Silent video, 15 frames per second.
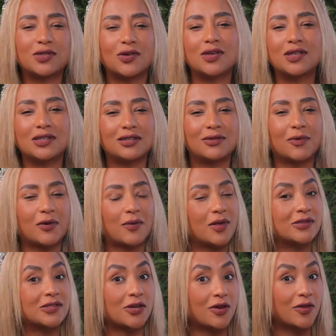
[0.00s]
so easy to work
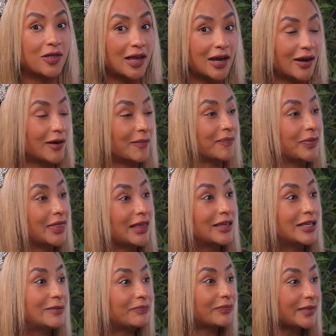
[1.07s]
with. So there,
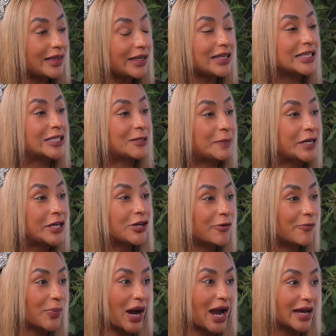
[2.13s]
speaking
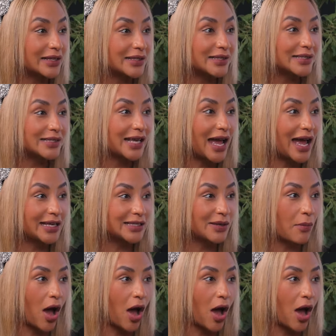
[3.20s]
of brands, as a